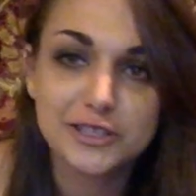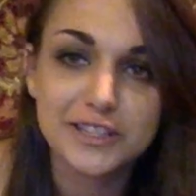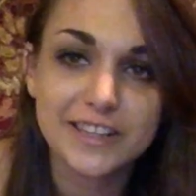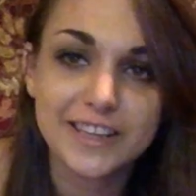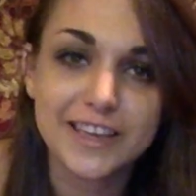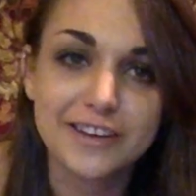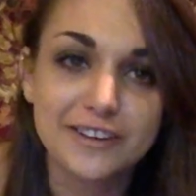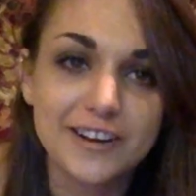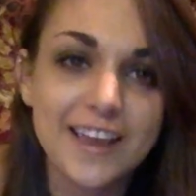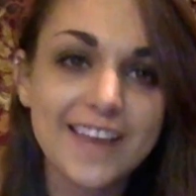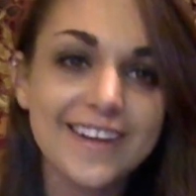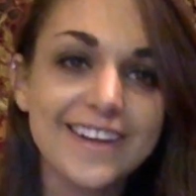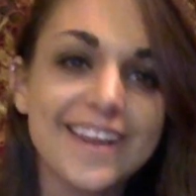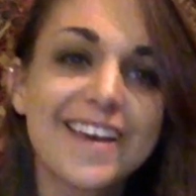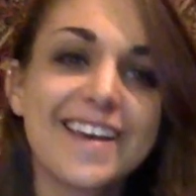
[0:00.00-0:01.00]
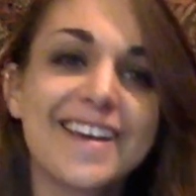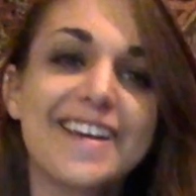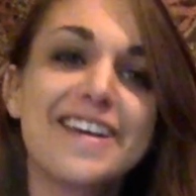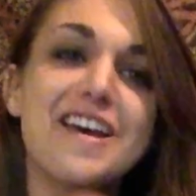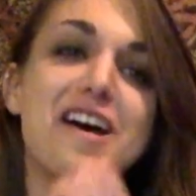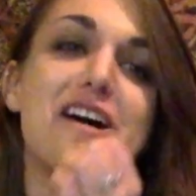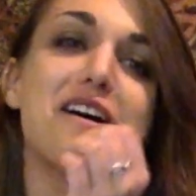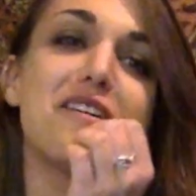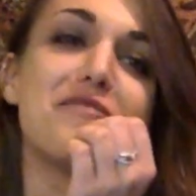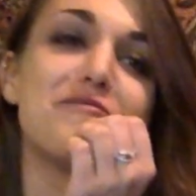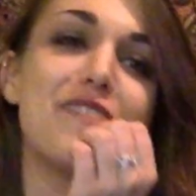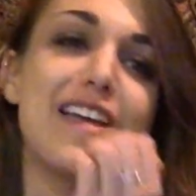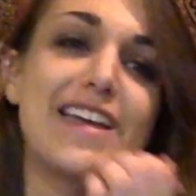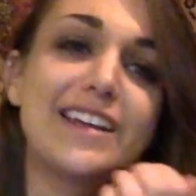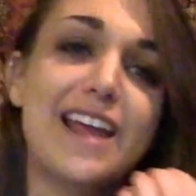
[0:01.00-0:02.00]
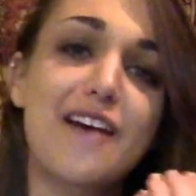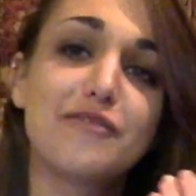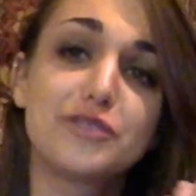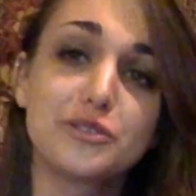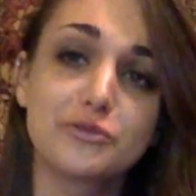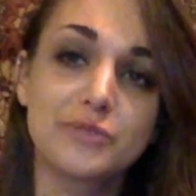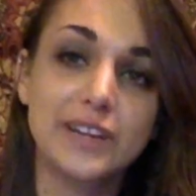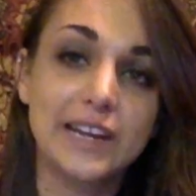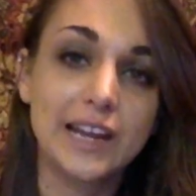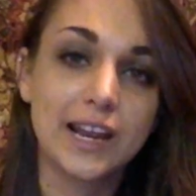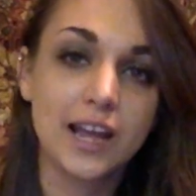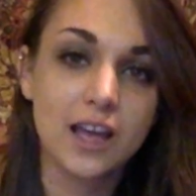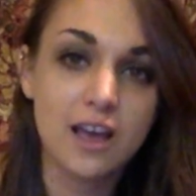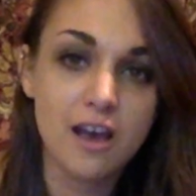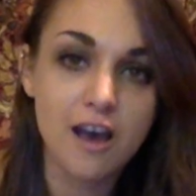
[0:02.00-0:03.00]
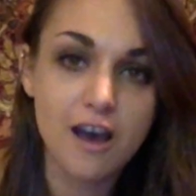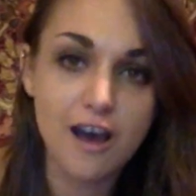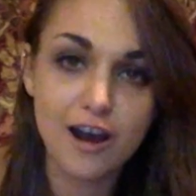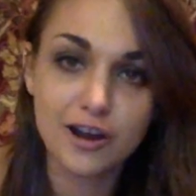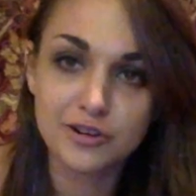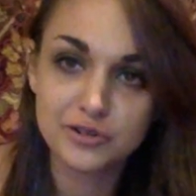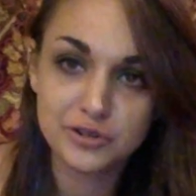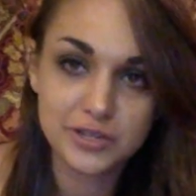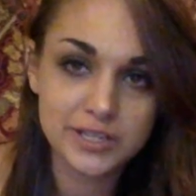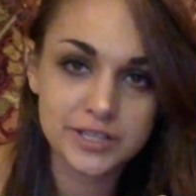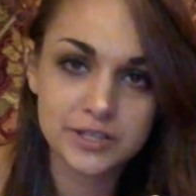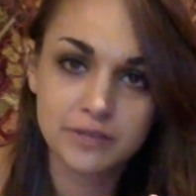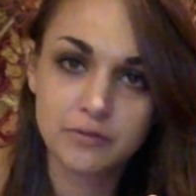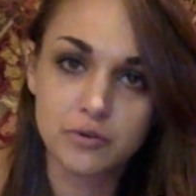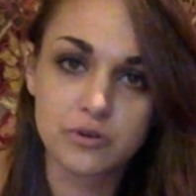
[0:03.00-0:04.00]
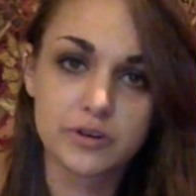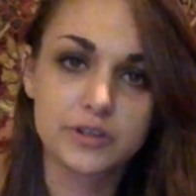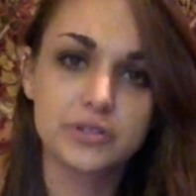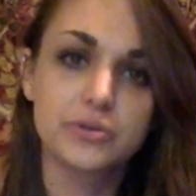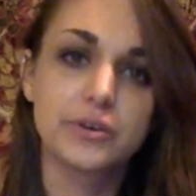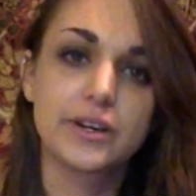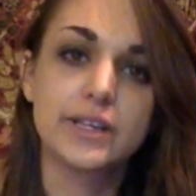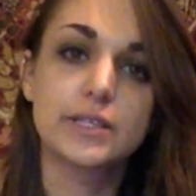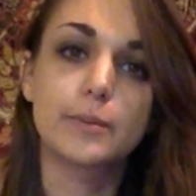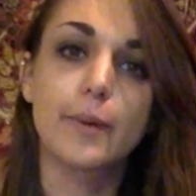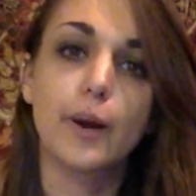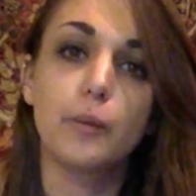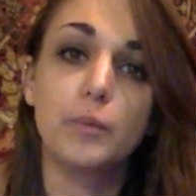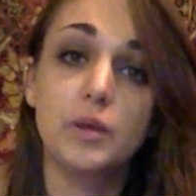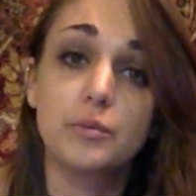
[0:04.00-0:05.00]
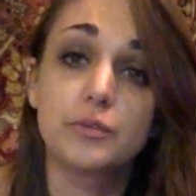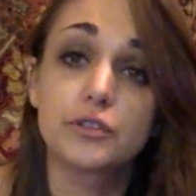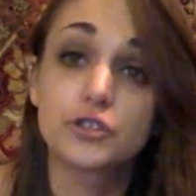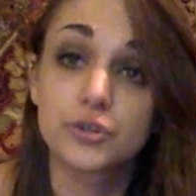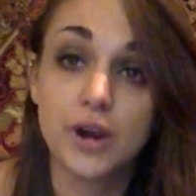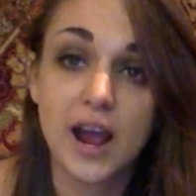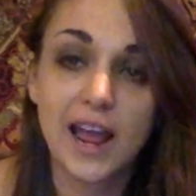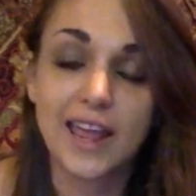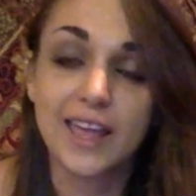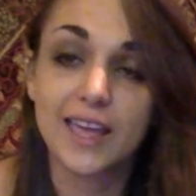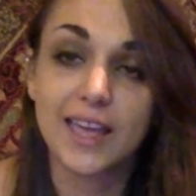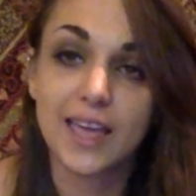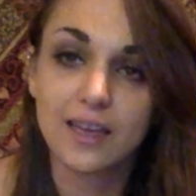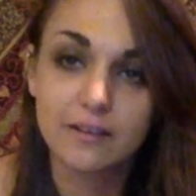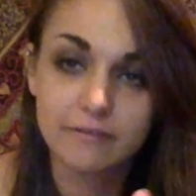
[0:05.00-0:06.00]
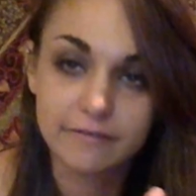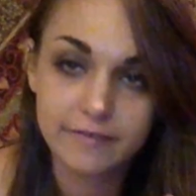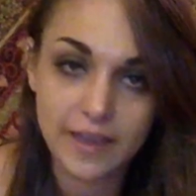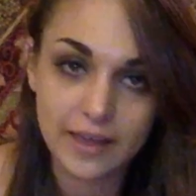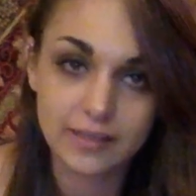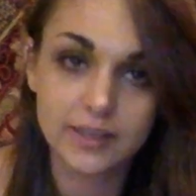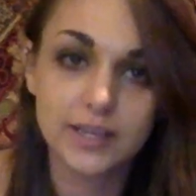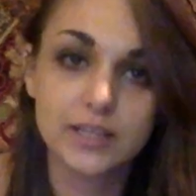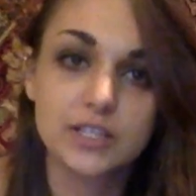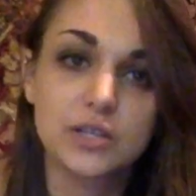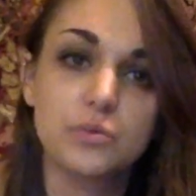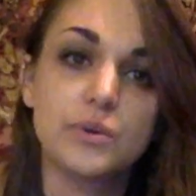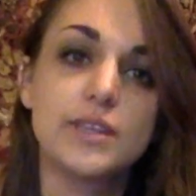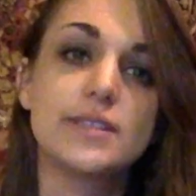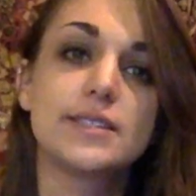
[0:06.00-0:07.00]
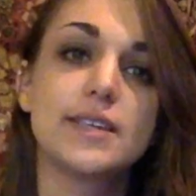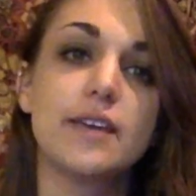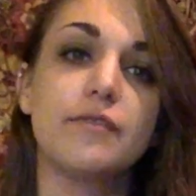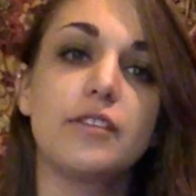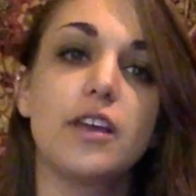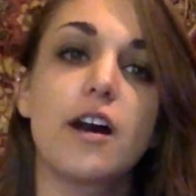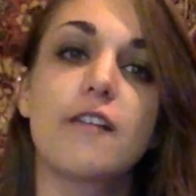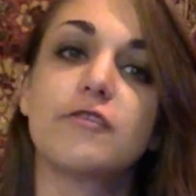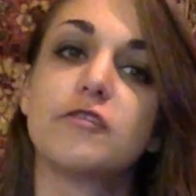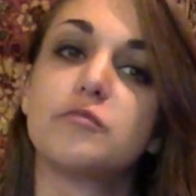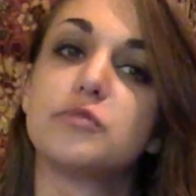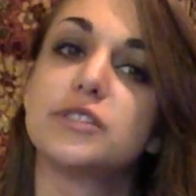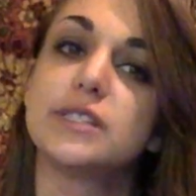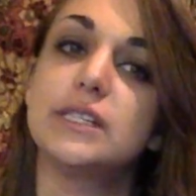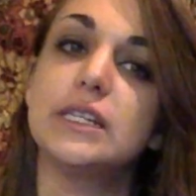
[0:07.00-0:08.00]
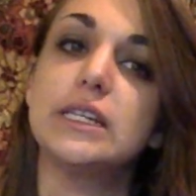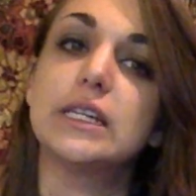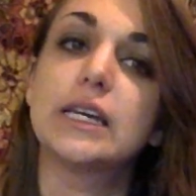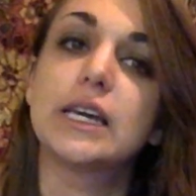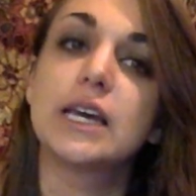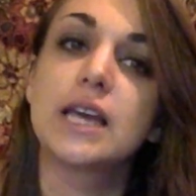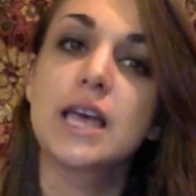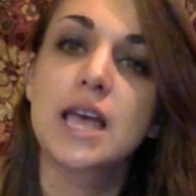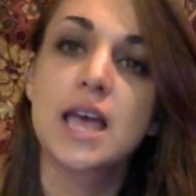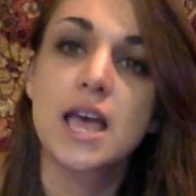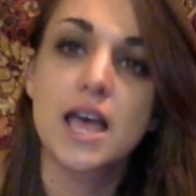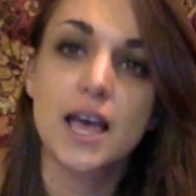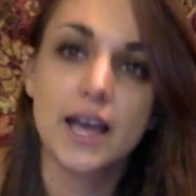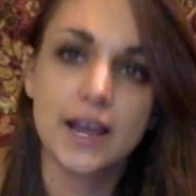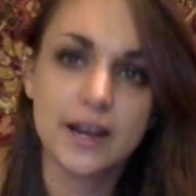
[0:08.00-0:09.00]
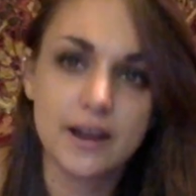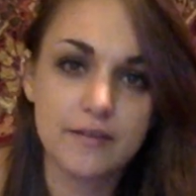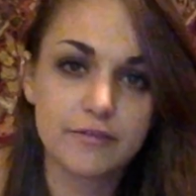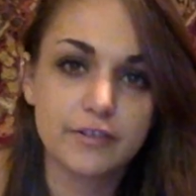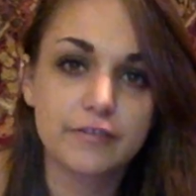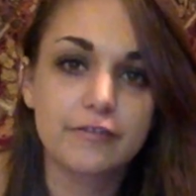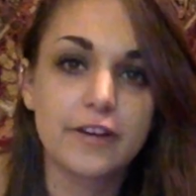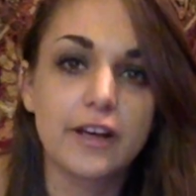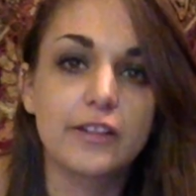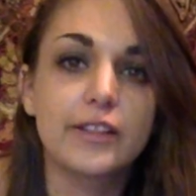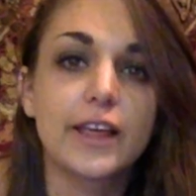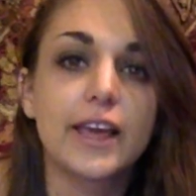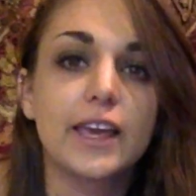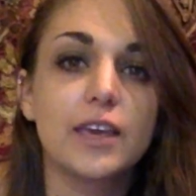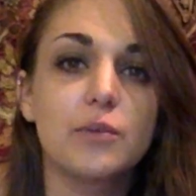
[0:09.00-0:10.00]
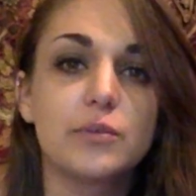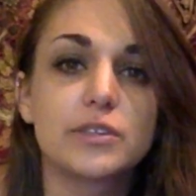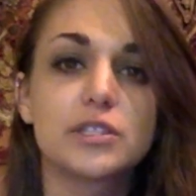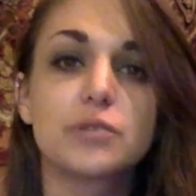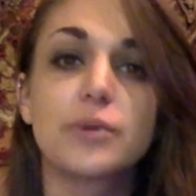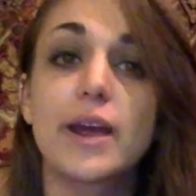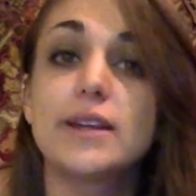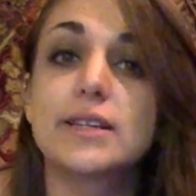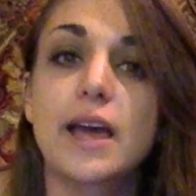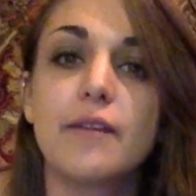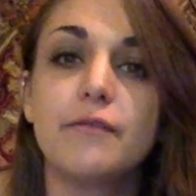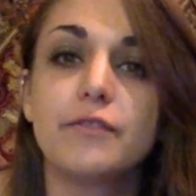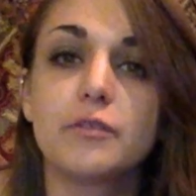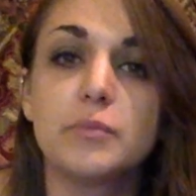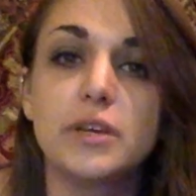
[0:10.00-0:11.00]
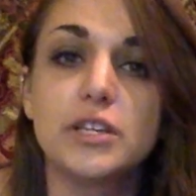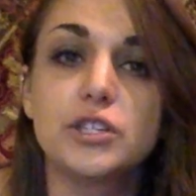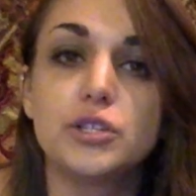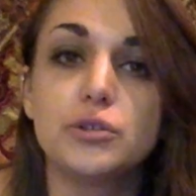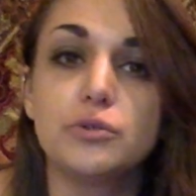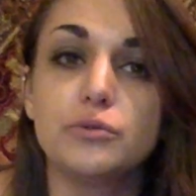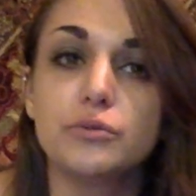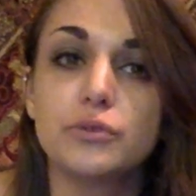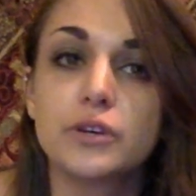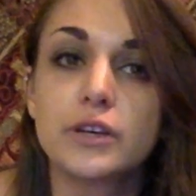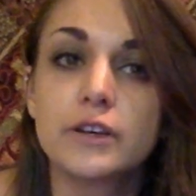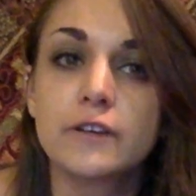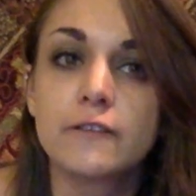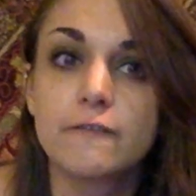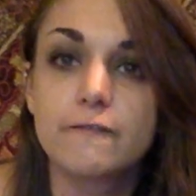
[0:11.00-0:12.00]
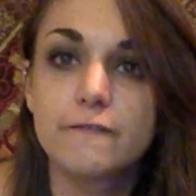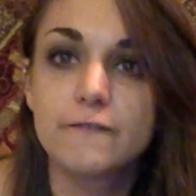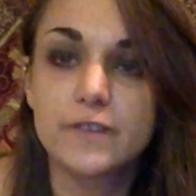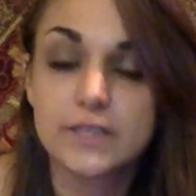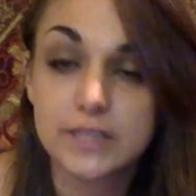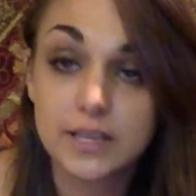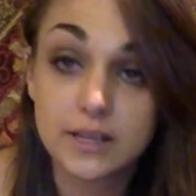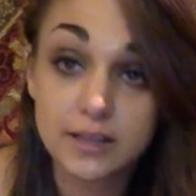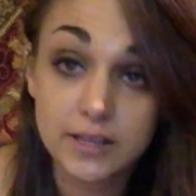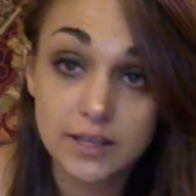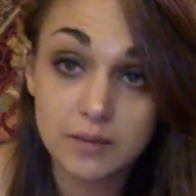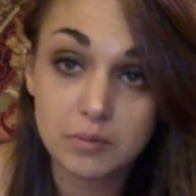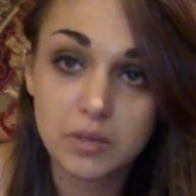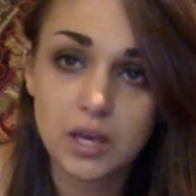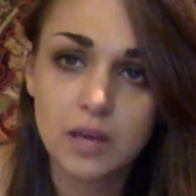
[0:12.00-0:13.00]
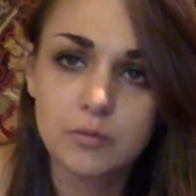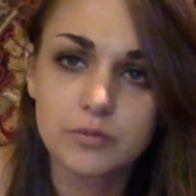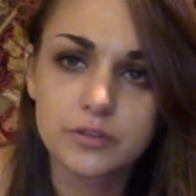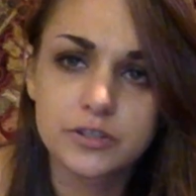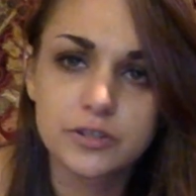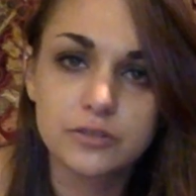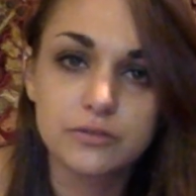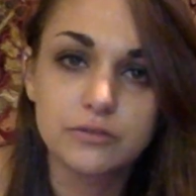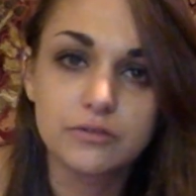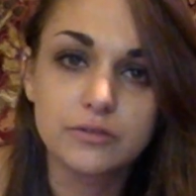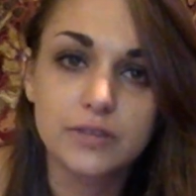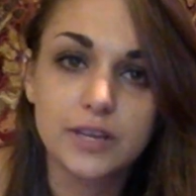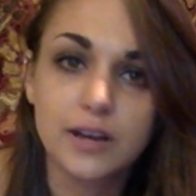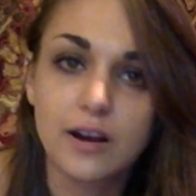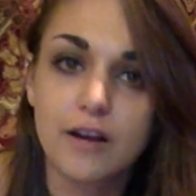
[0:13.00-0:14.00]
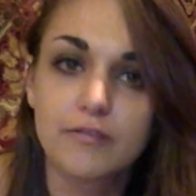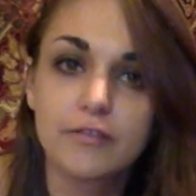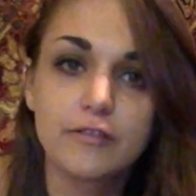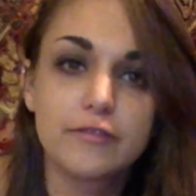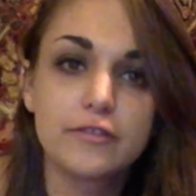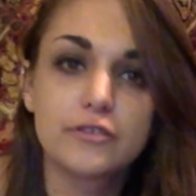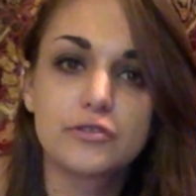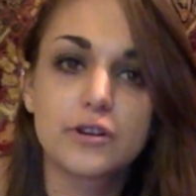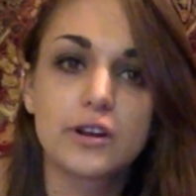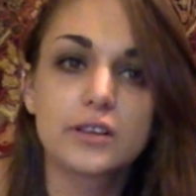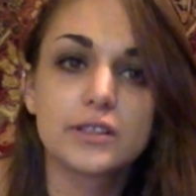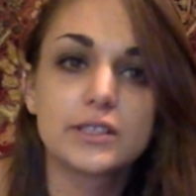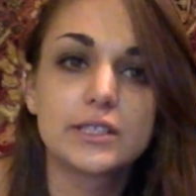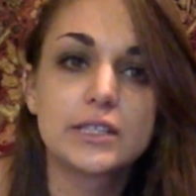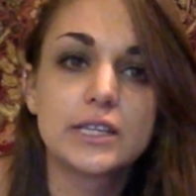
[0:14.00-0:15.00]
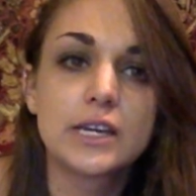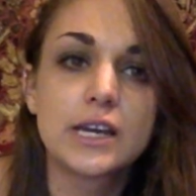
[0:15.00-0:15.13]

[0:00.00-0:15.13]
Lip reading: to the internet, and after reading hundreds of horror stories about people trying and failing to wean safely off of Prestige, I never felt like it was the right time for me to physically be able to get off of the drugs.